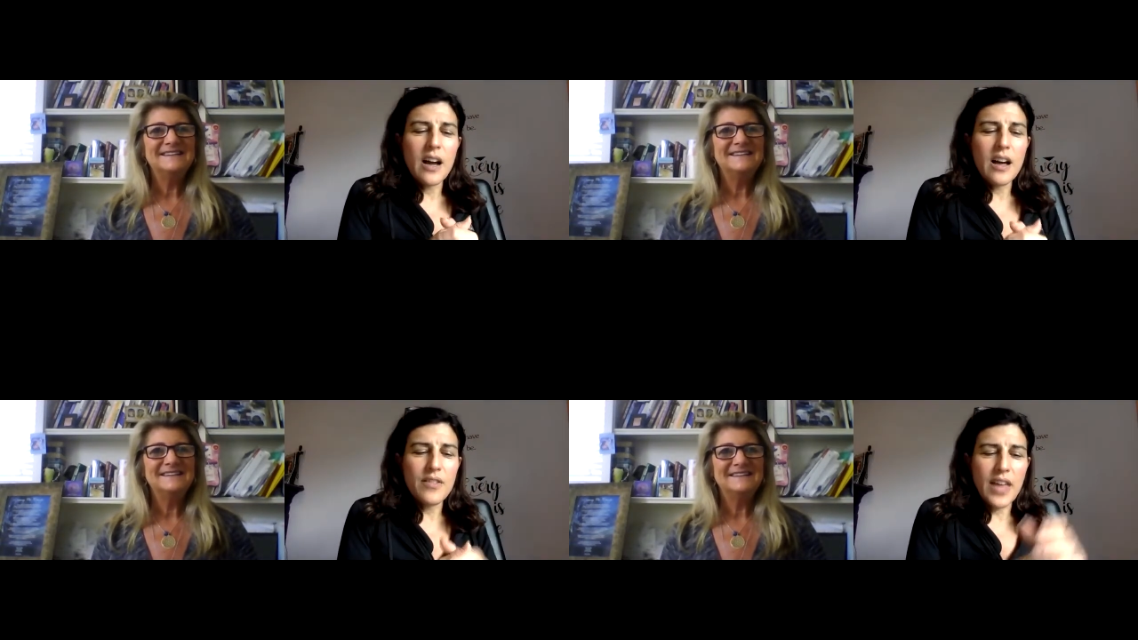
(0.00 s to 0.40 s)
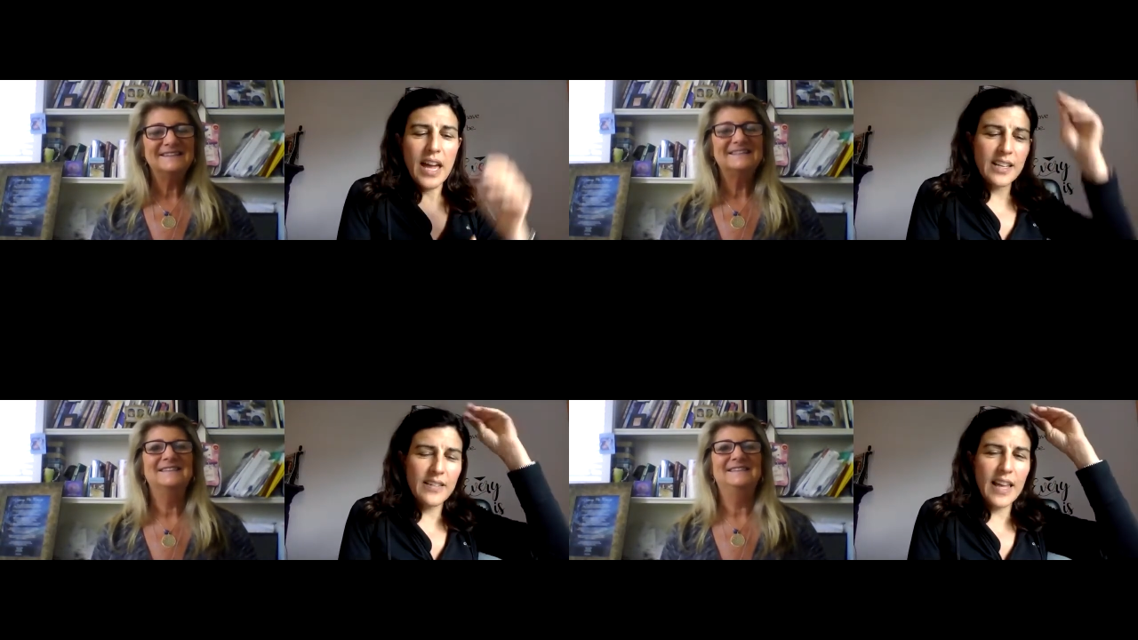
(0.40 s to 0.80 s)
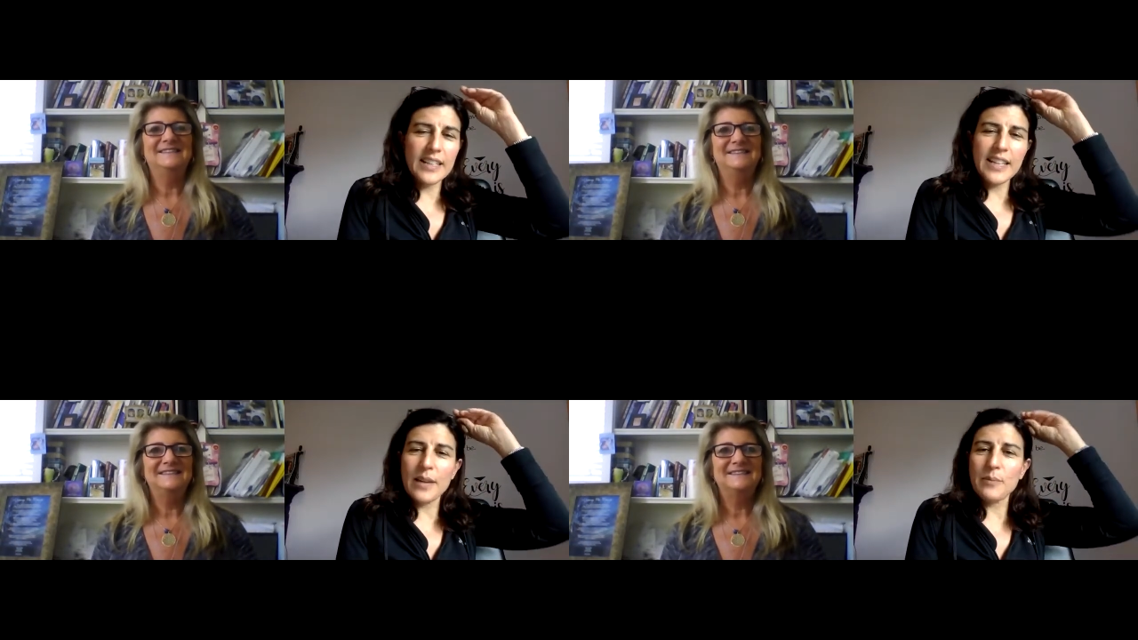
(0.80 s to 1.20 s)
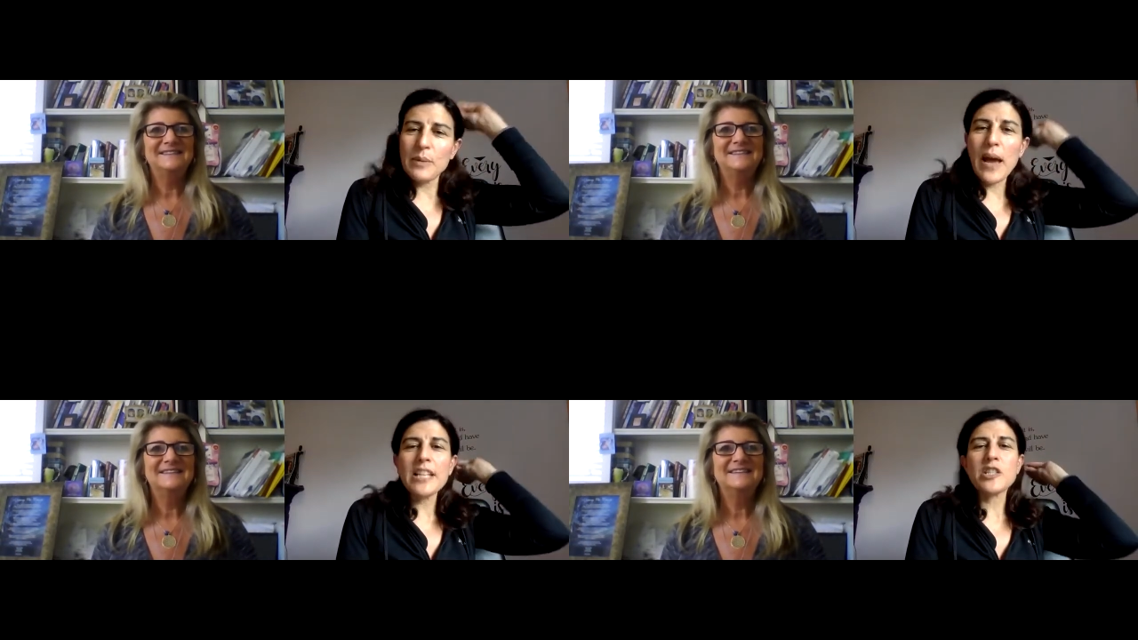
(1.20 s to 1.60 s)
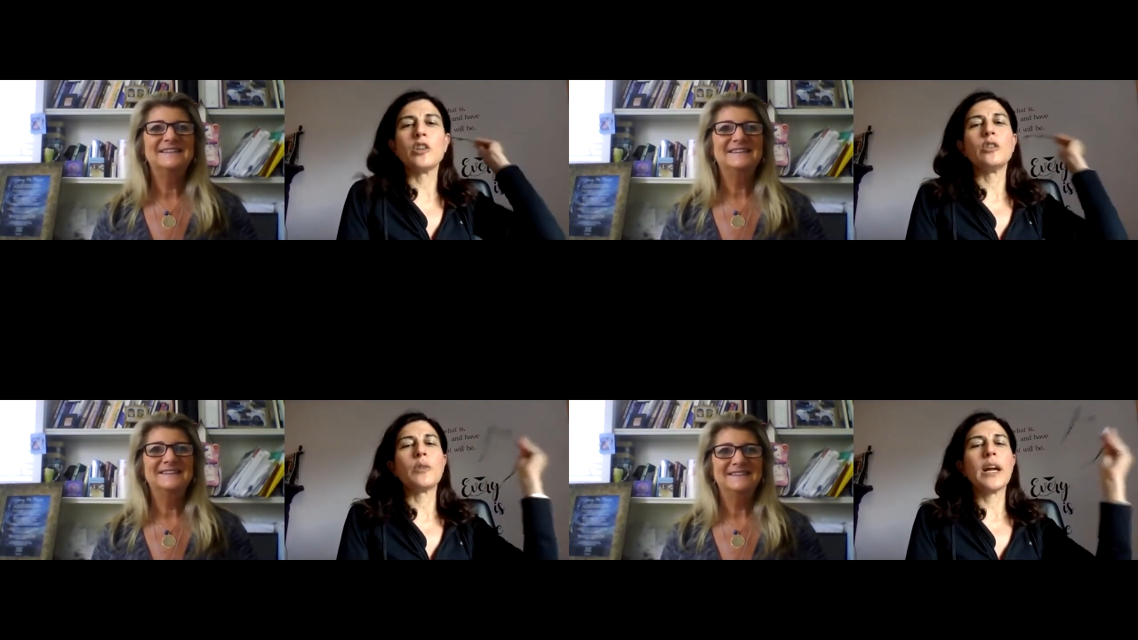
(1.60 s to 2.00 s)
Speaker 1: Uh, that that can be
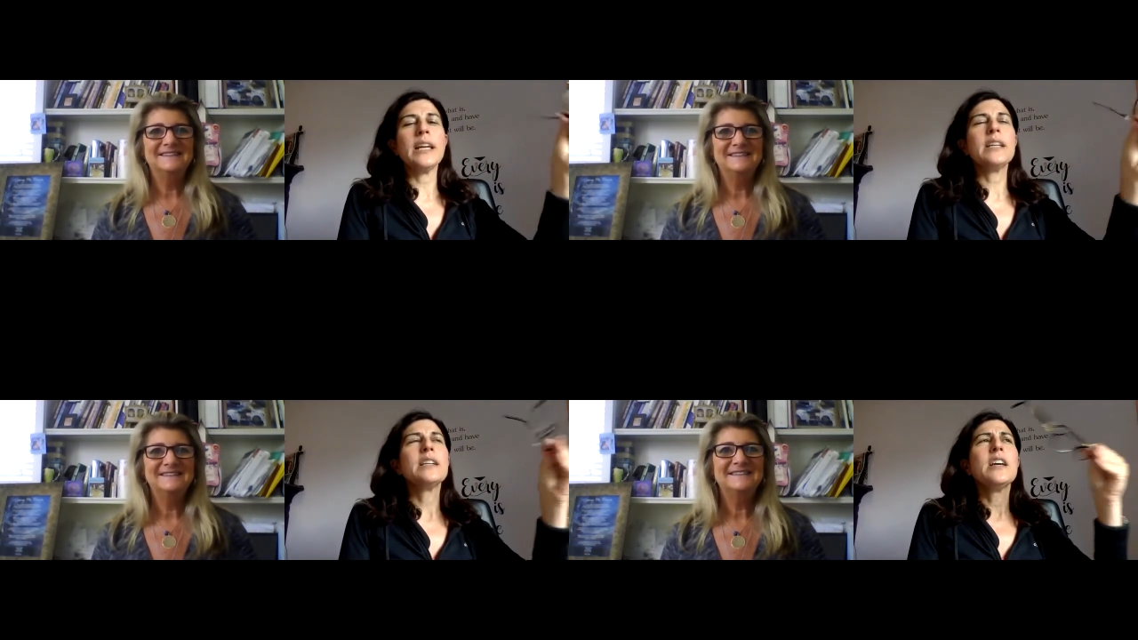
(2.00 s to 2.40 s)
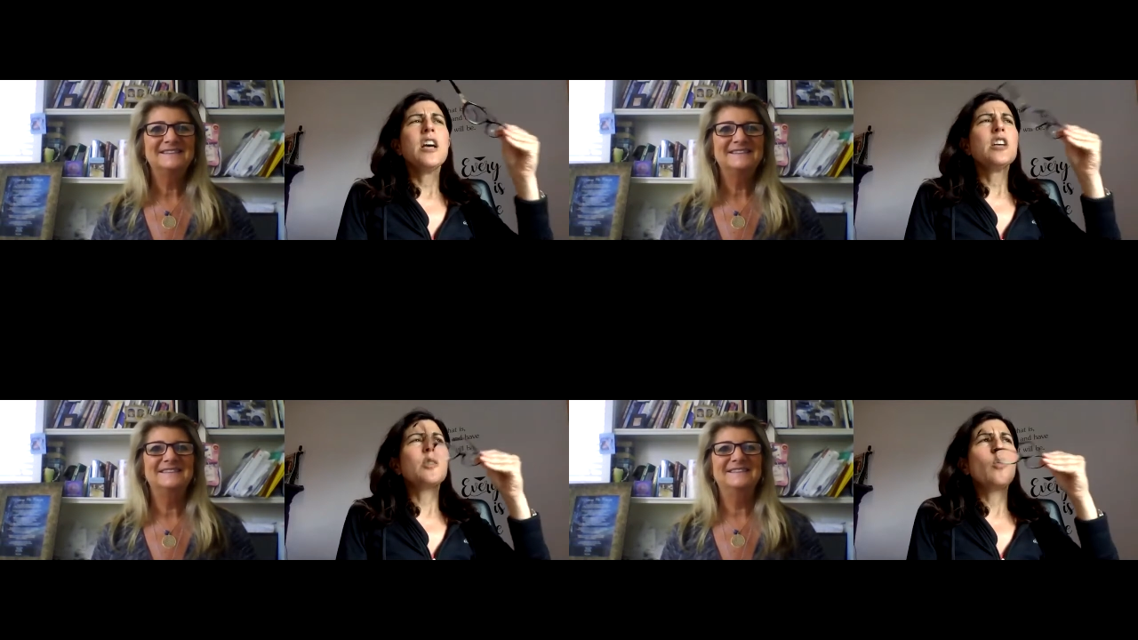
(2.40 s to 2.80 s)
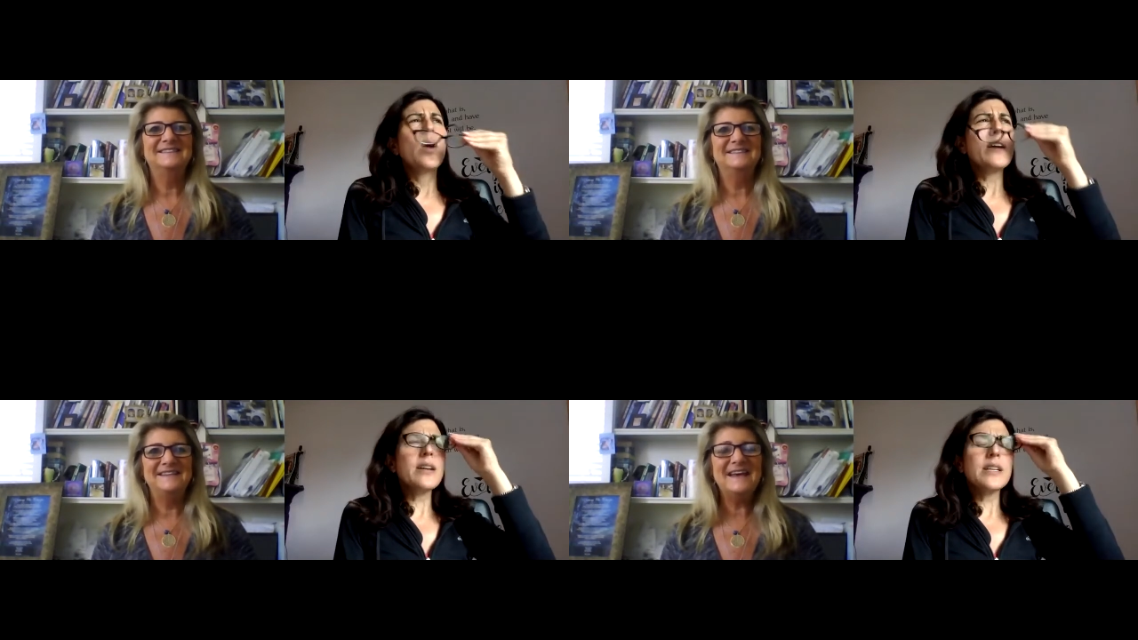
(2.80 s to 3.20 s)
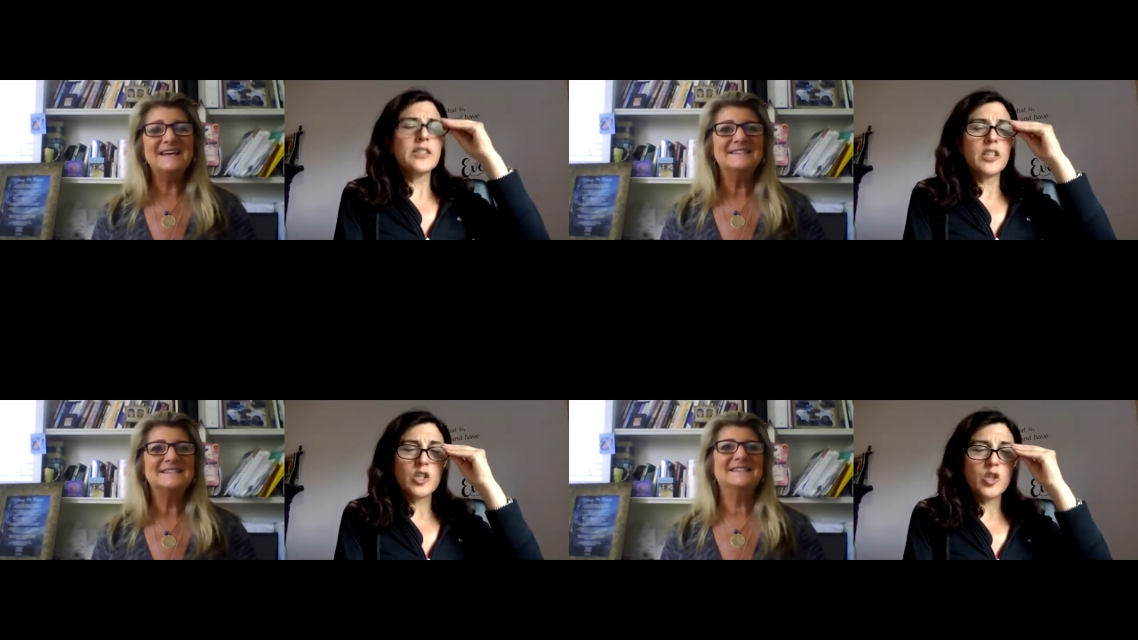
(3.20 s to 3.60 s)
magical, right? So where yes. is the